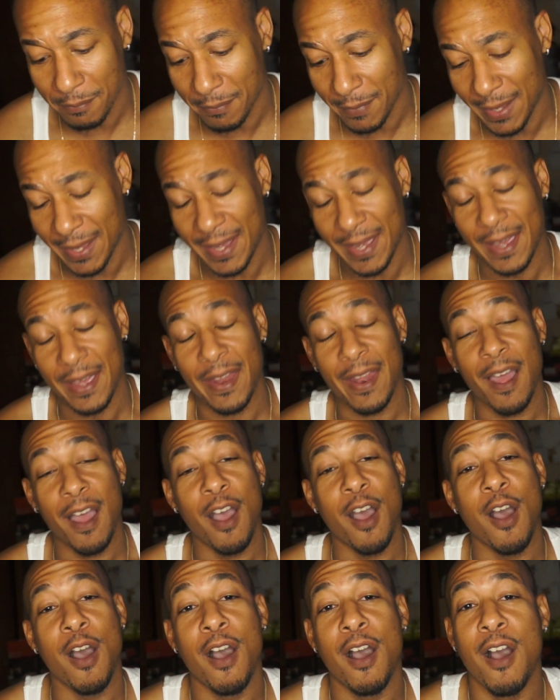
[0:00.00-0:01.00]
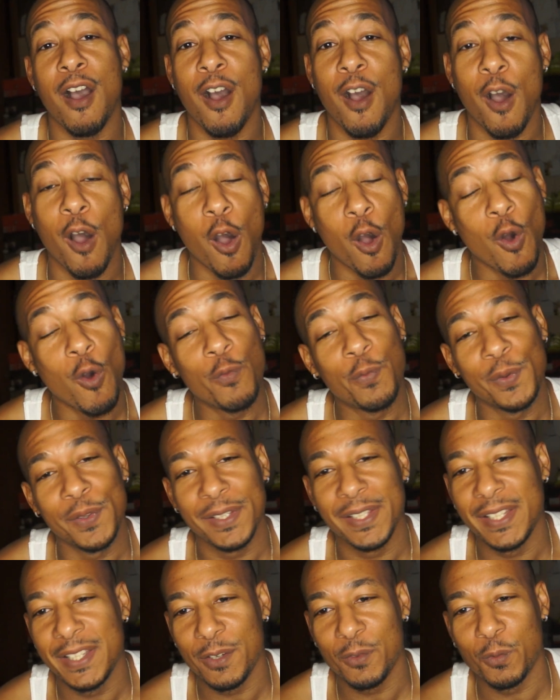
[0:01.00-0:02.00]
And
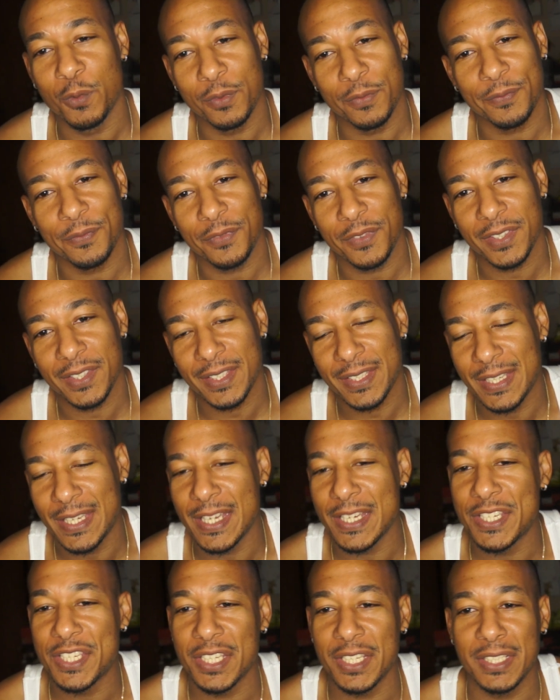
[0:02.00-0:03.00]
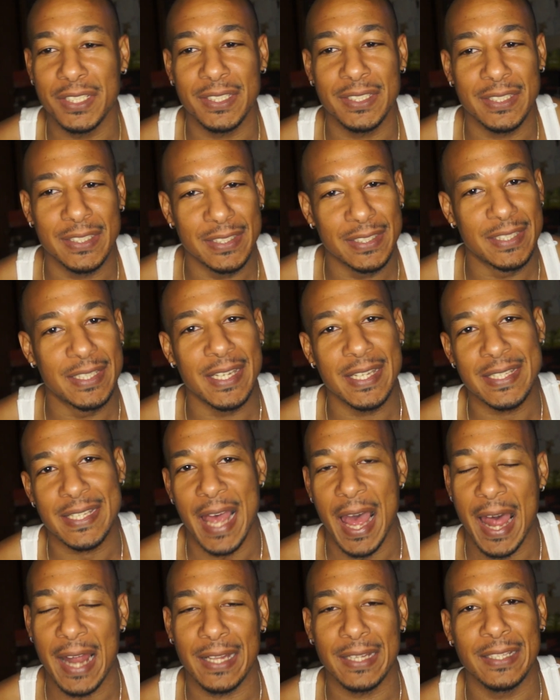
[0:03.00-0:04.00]
hopefully Keisha gets
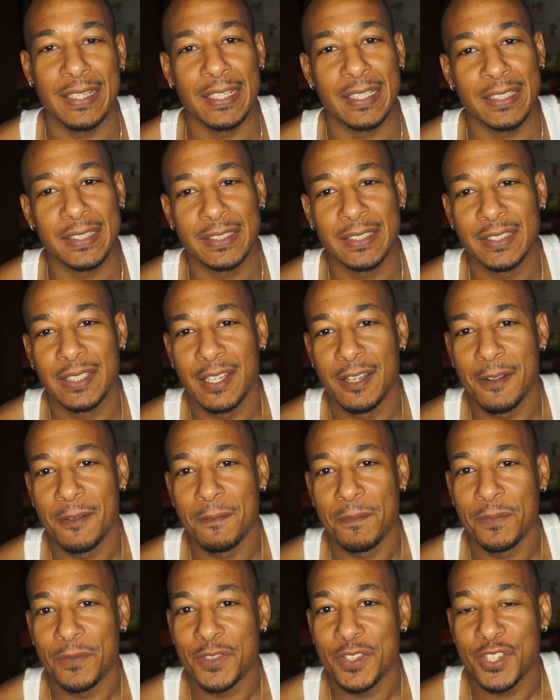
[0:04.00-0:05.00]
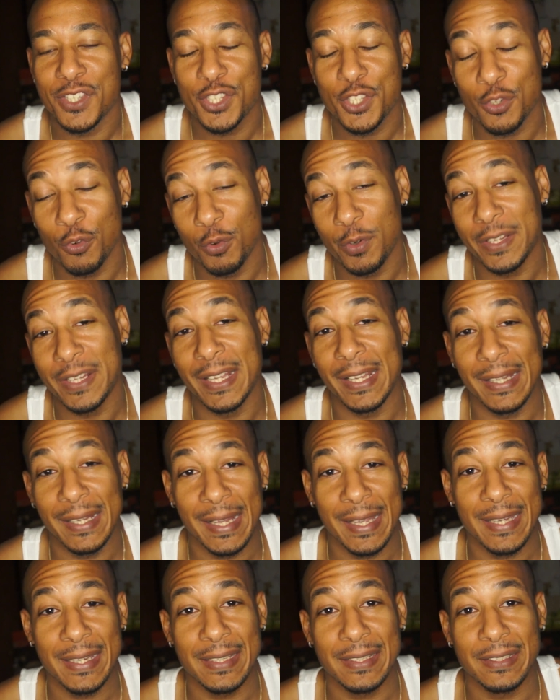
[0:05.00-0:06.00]
out of there sooner than
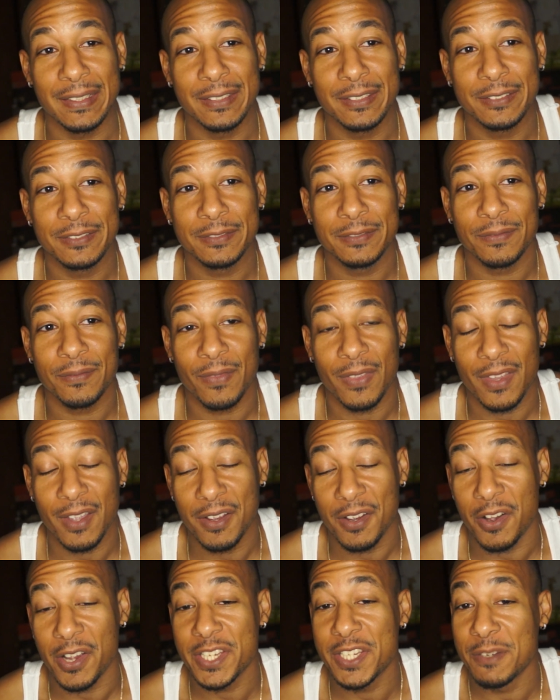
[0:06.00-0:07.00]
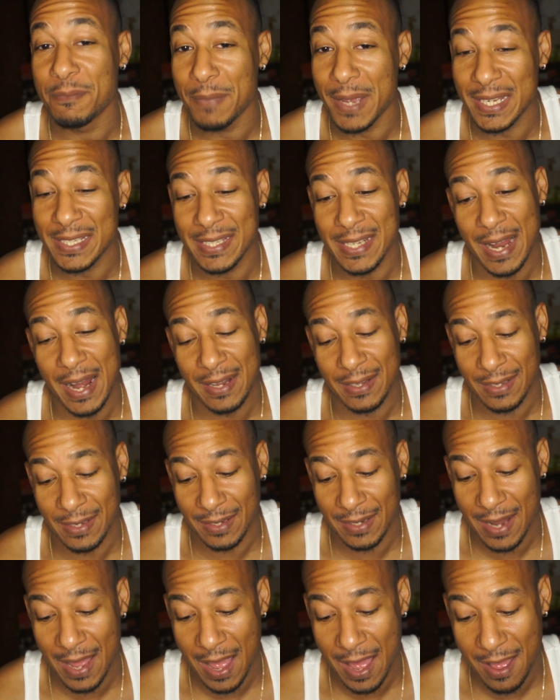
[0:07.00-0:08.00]
later. Or she makes it out of there
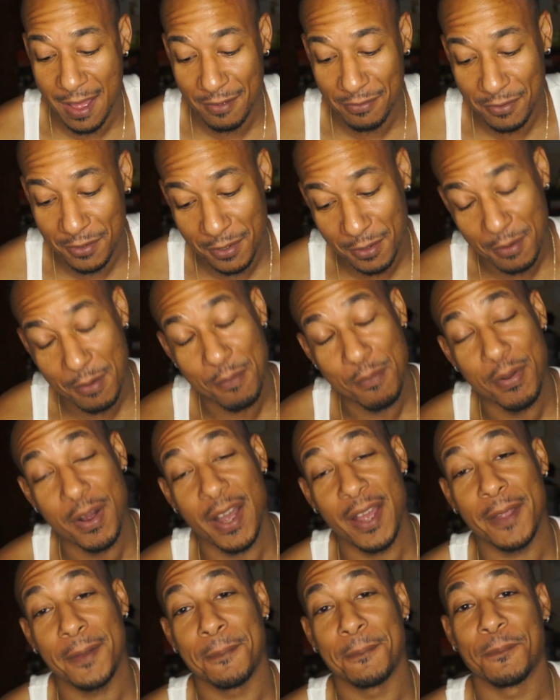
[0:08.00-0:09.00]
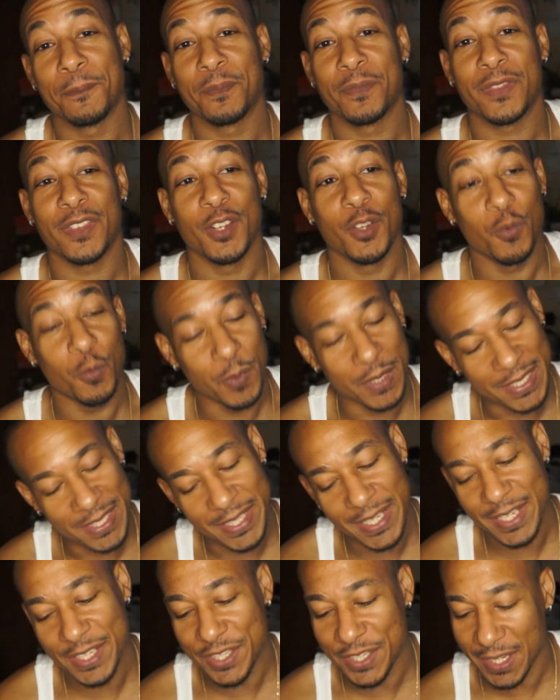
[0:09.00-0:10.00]
alive. But we
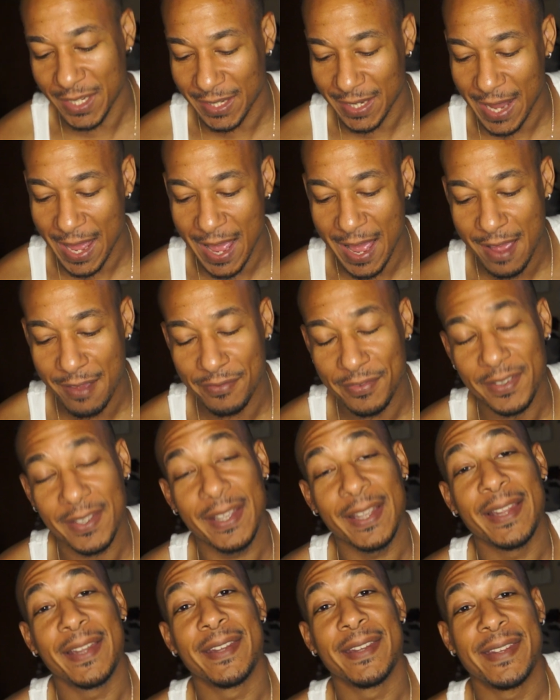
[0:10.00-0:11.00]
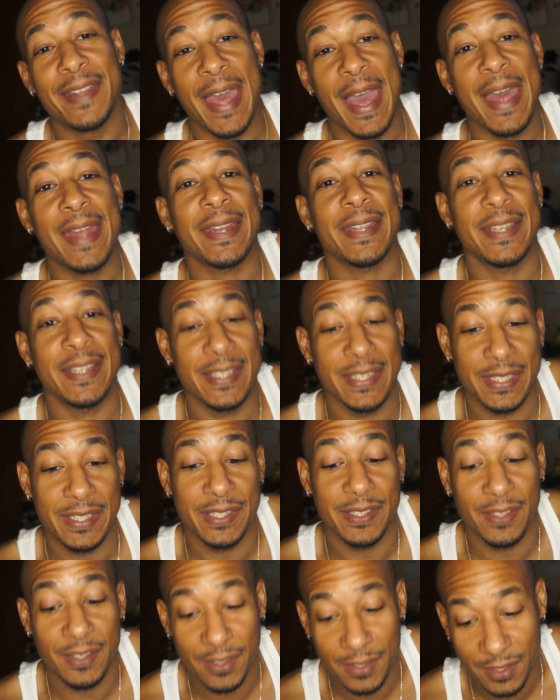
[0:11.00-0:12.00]
see she alive. That
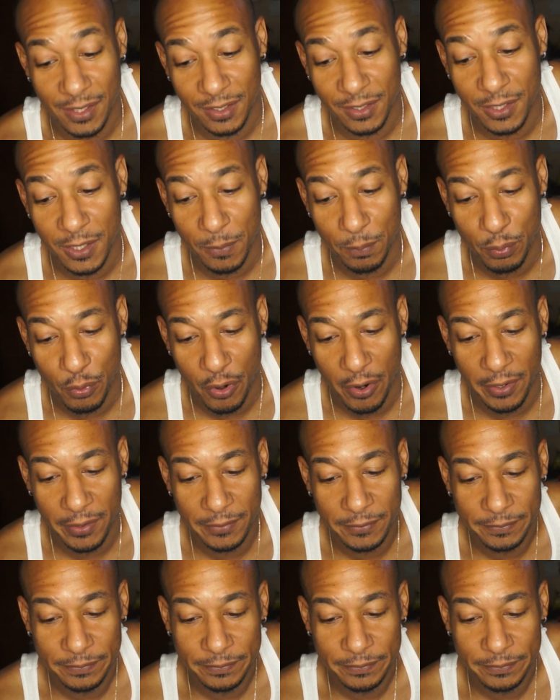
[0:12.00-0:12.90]
is the good part.